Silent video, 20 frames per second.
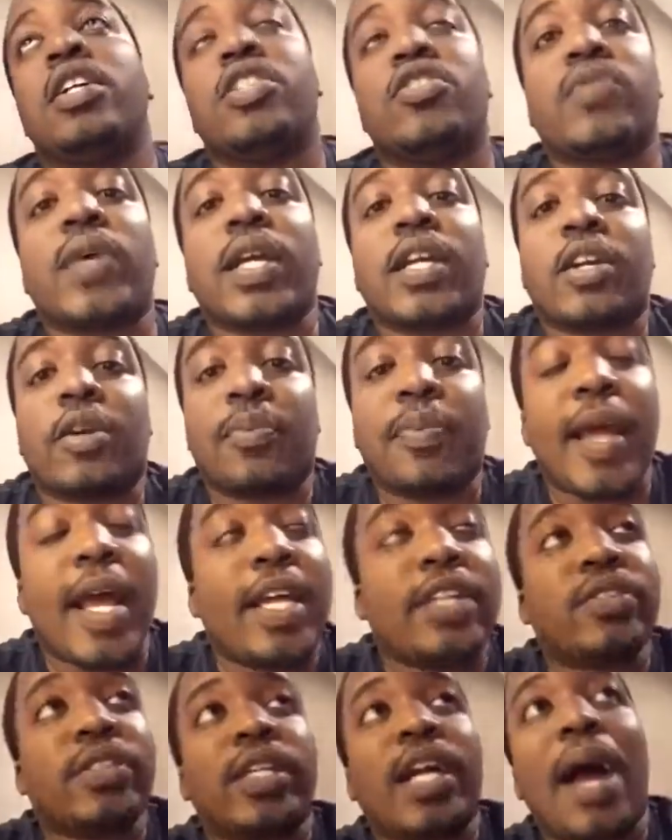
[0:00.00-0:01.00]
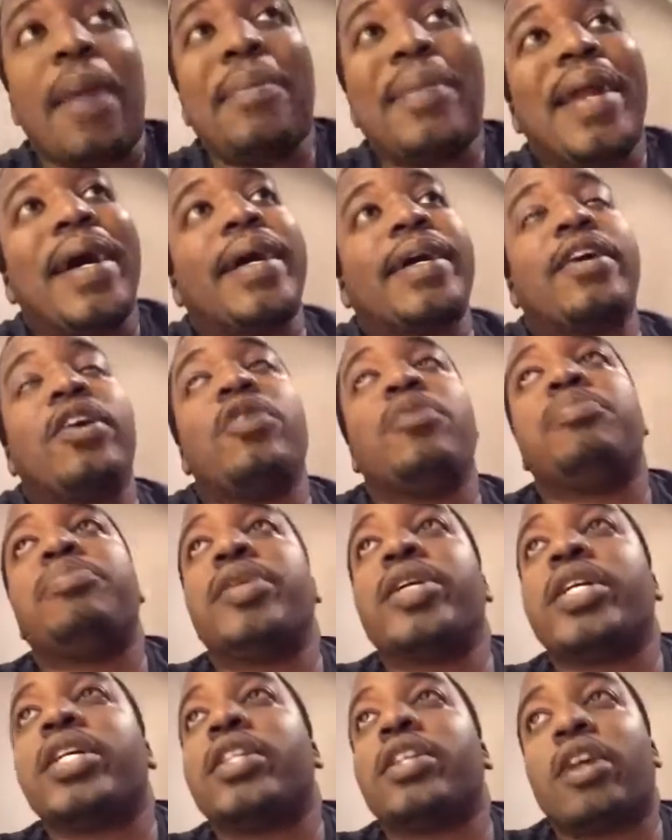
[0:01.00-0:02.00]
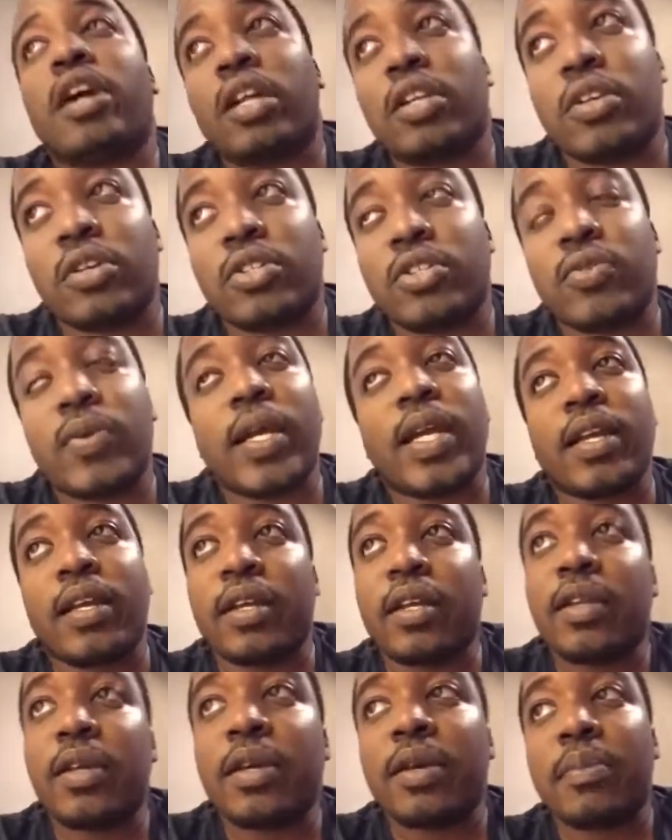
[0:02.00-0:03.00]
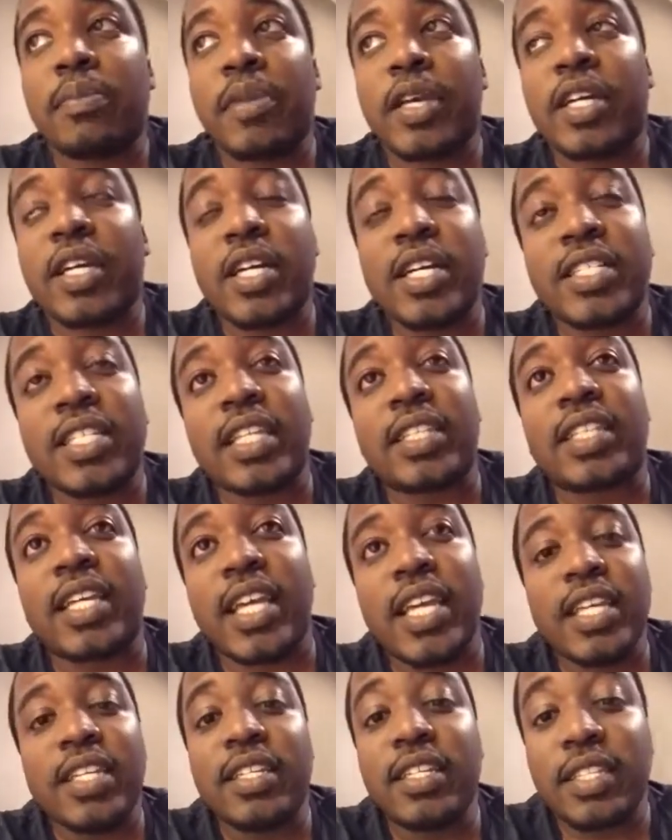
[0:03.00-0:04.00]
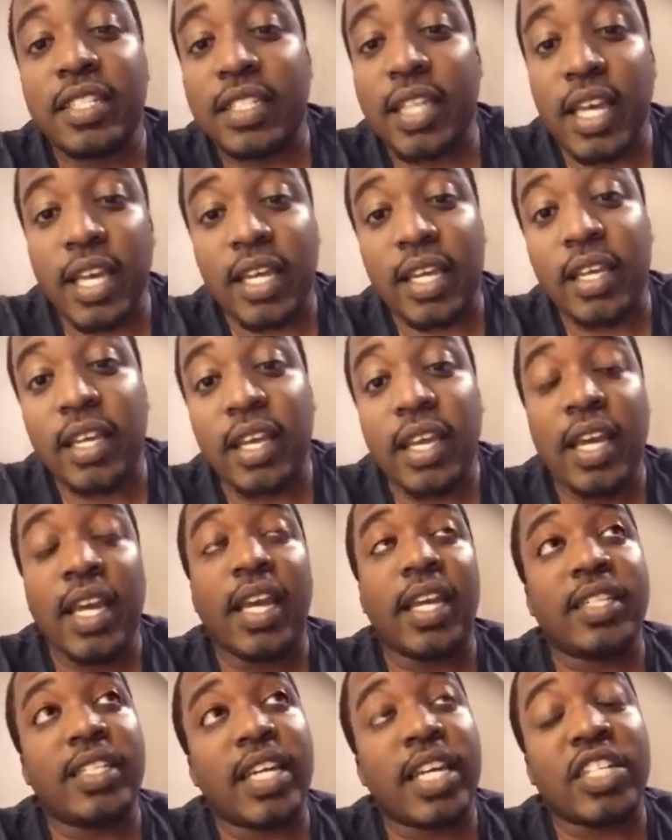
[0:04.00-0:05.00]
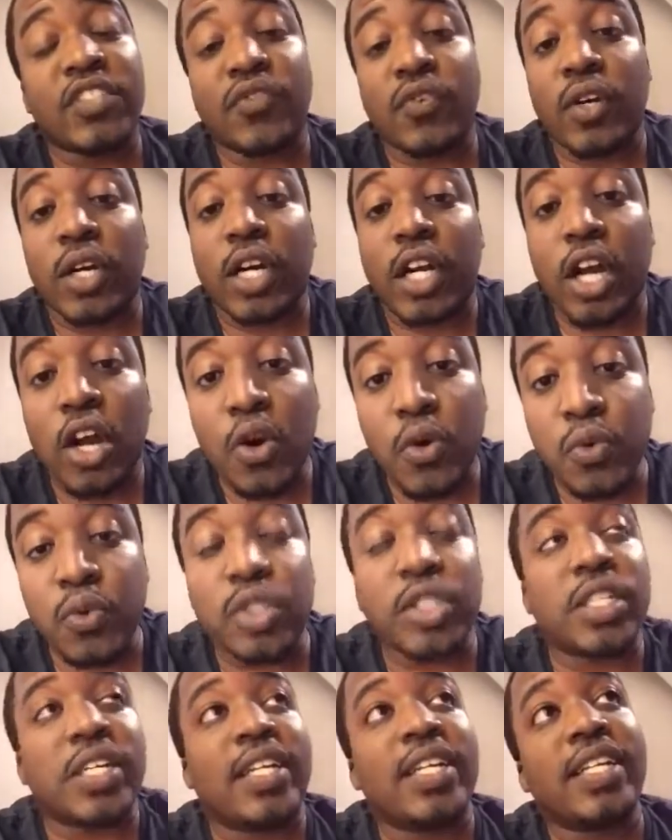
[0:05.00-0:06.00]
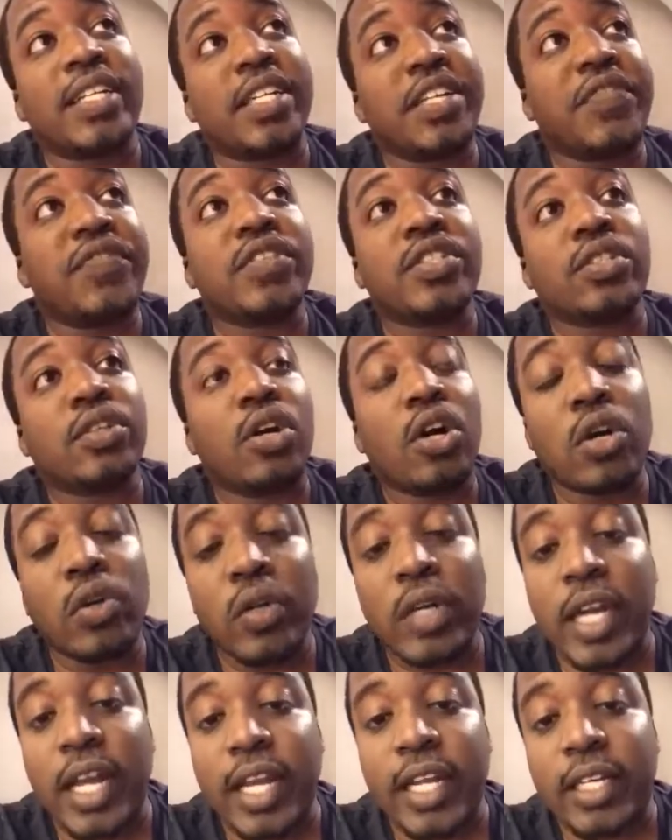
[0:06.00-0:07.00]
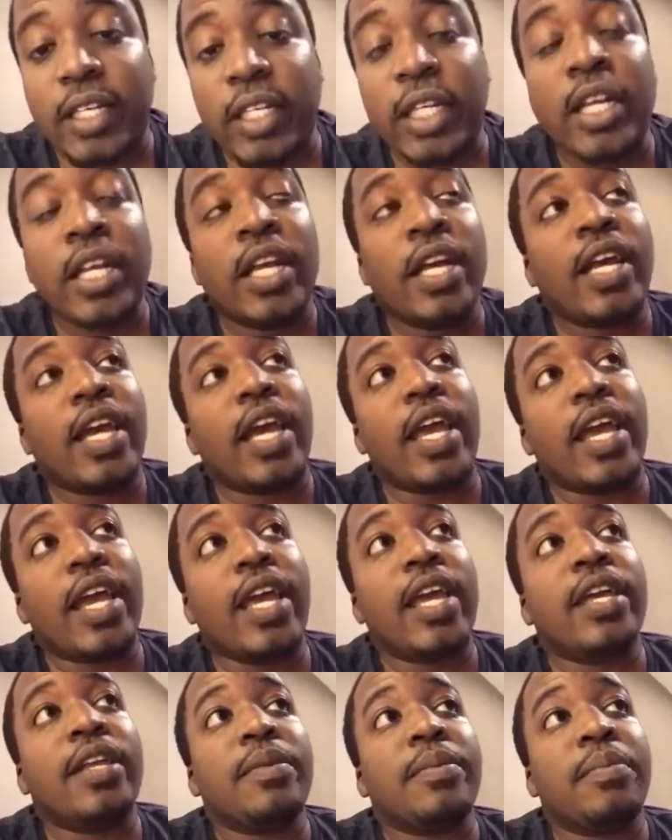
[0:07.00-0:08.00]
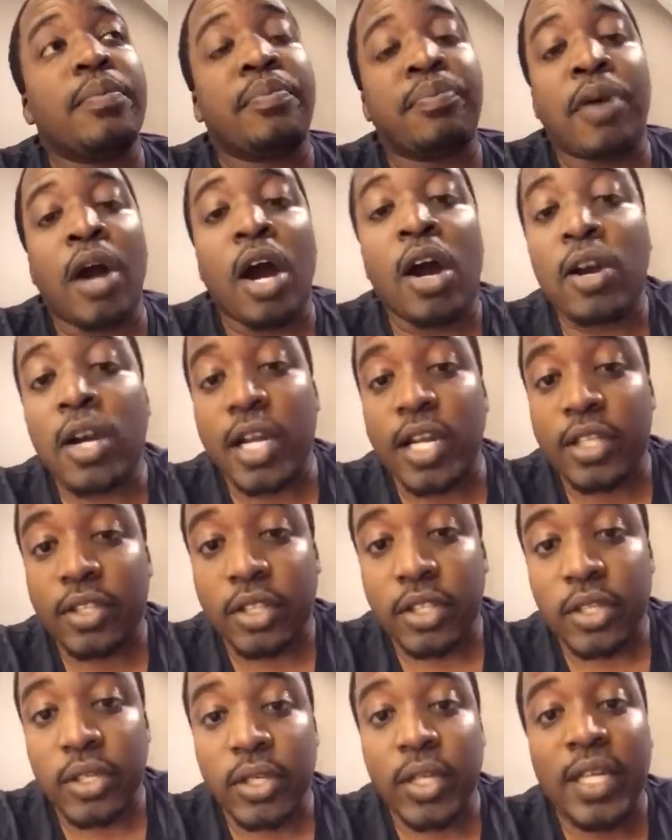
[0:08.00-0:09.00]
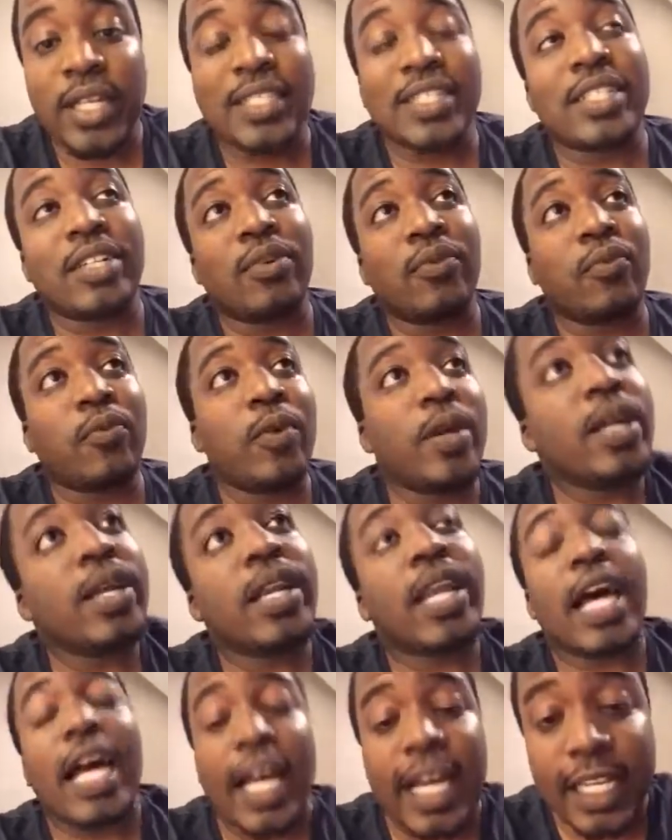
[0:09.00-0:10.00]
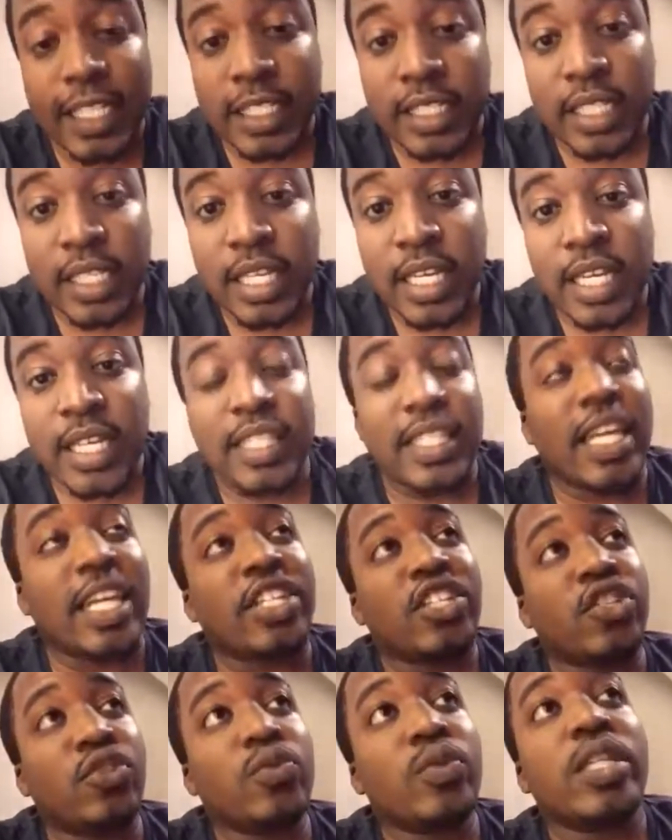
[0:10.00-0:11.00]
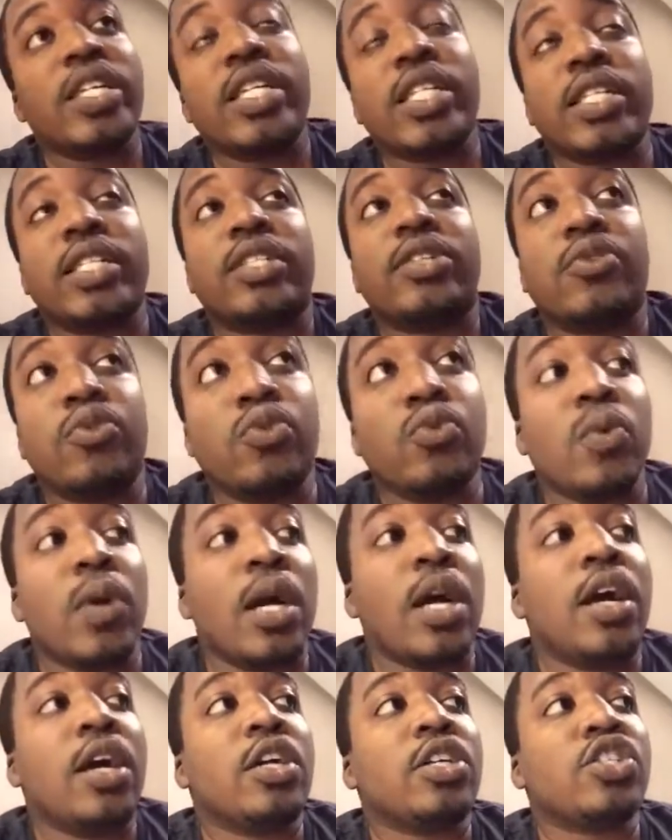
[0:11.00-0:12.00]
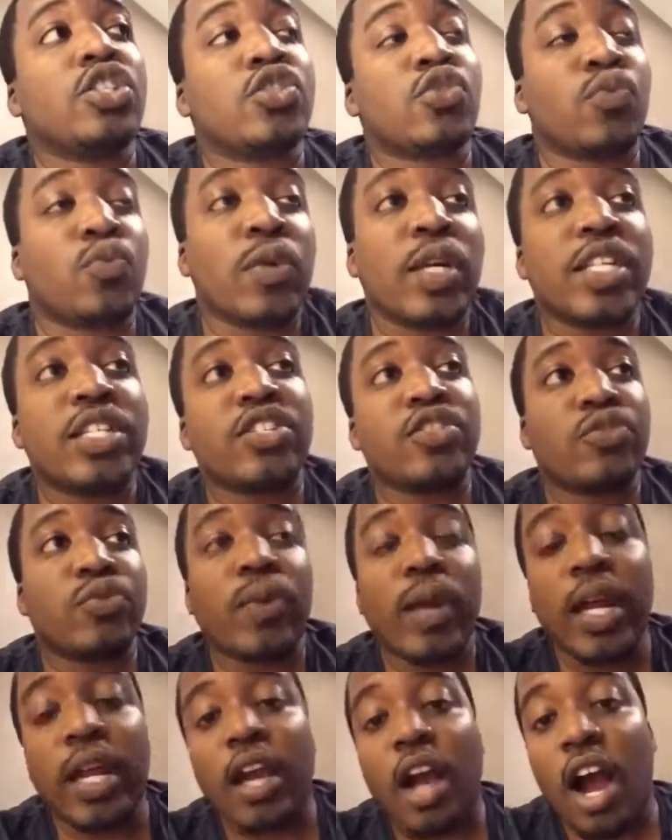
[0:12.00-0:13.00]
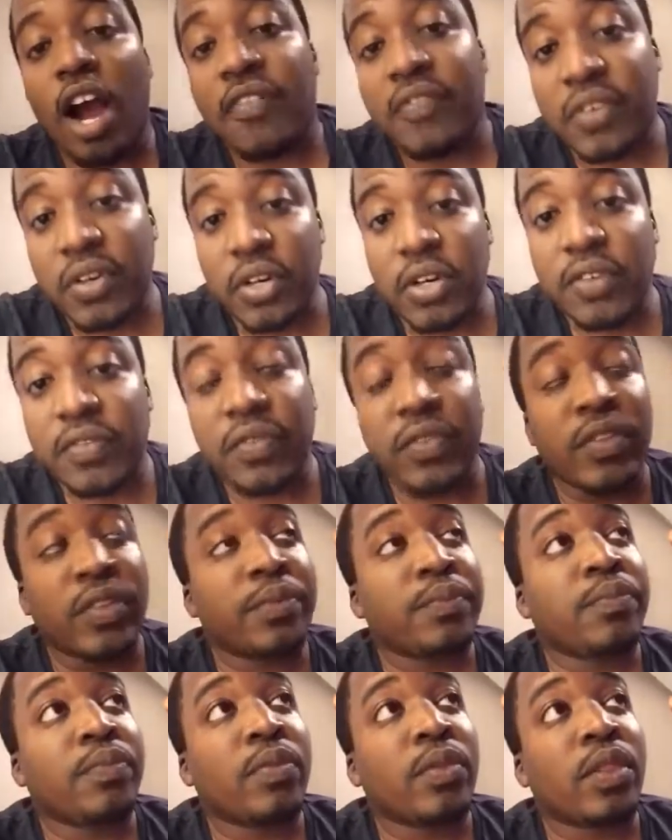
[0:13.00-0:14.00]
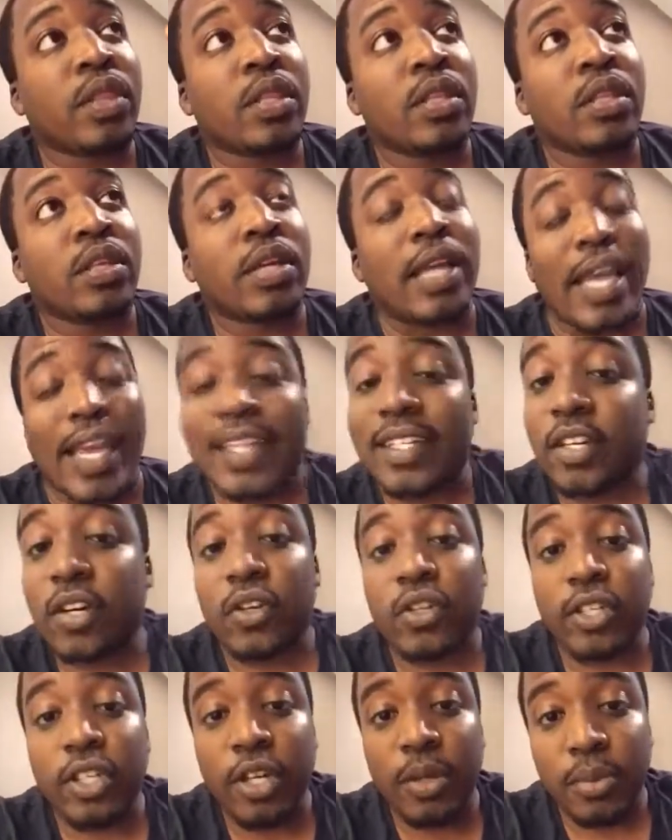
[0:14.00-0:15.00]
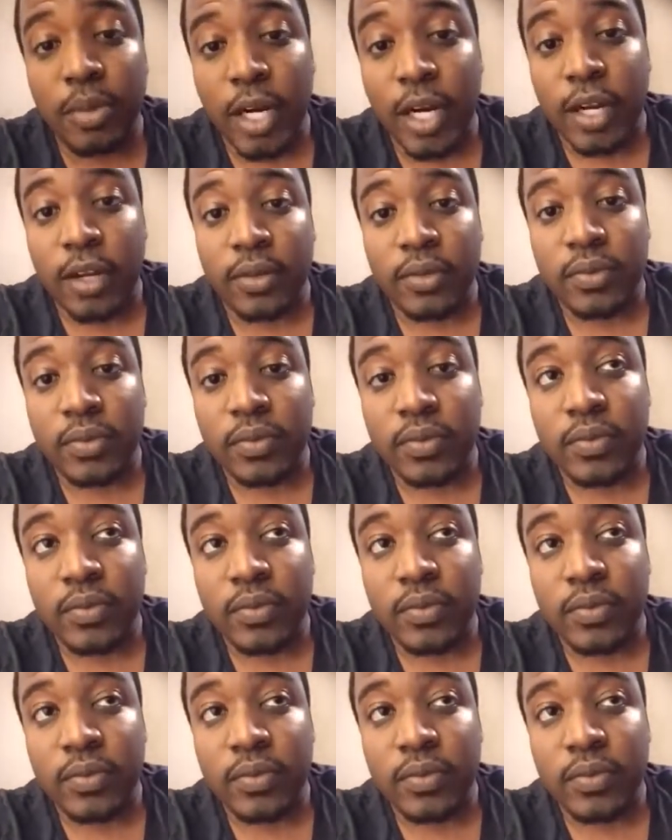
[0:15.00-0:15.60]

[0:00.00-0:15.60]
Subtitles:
Dre Kirkpatrick, I'm not going to put it all on Dre, because at the end of the day, it takes for a coach and a defensive coordinator and Paul Guenther to realize that you need to switch Dre off of Antonio Brown.